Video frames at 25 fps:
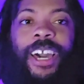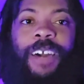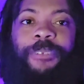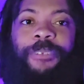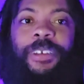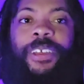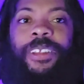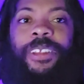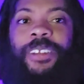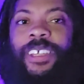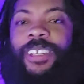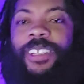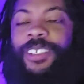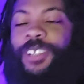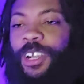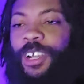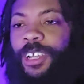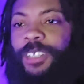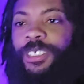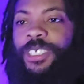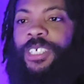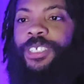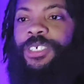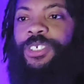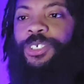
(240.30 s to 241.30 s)
of it in
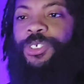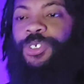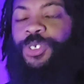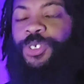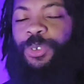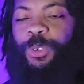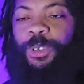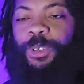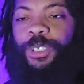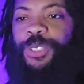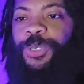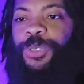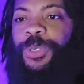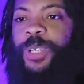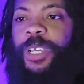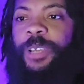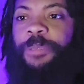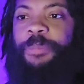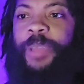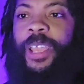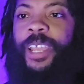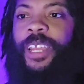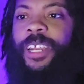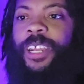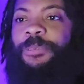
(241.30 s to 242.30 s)
terms of the sorcery
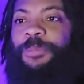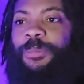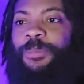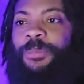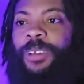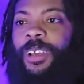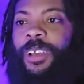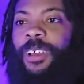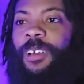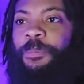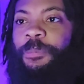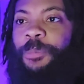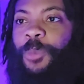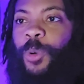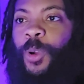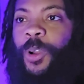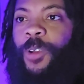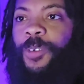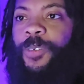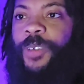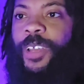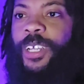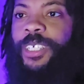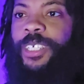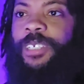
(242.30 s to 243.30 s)
and making it more
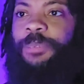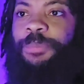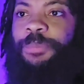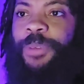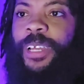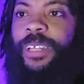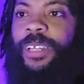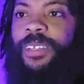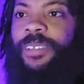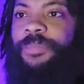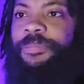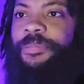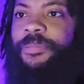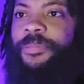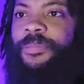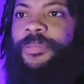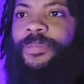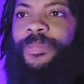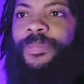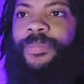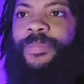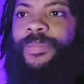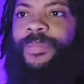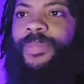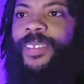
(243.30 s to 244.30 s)
efficient. But
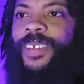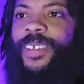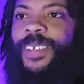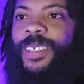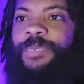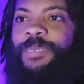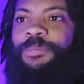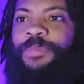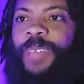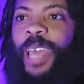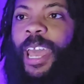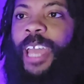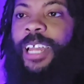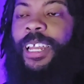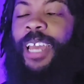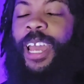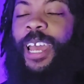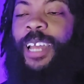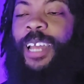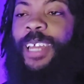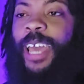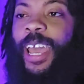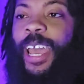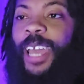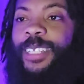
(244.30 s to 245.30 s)

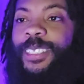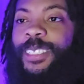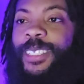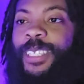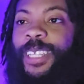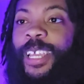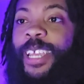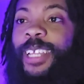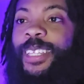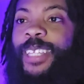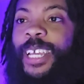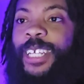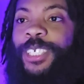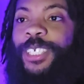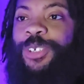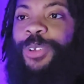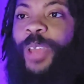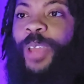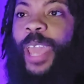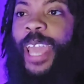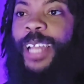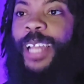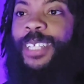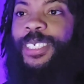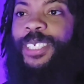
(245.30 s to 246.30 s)
I think that you
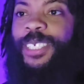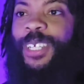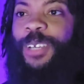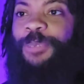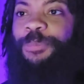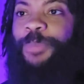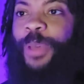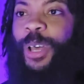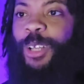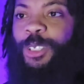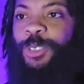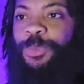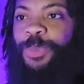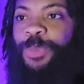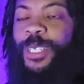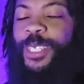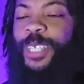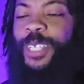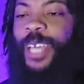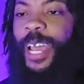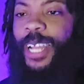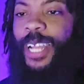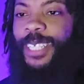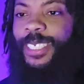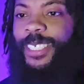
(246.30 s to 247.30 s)
had something else
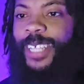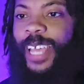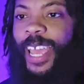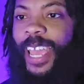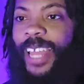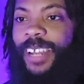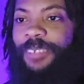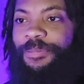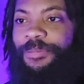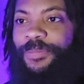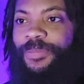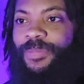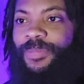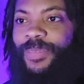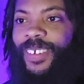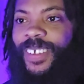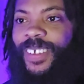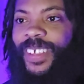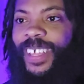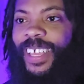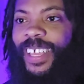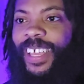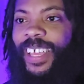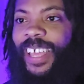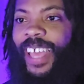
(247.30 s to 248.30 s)
besides that
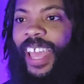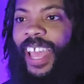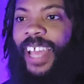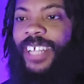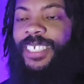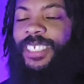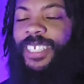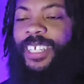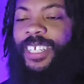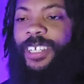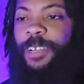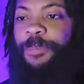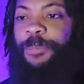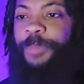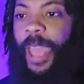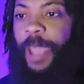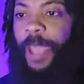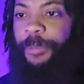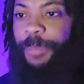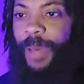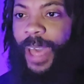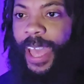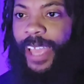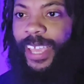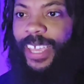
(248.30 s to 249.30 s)
in your
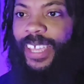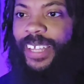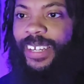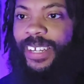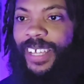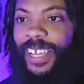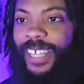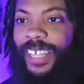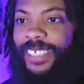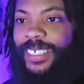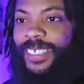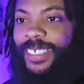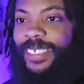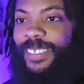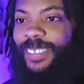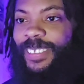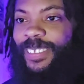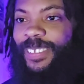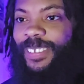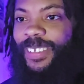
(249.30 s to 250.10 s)
back pocket as a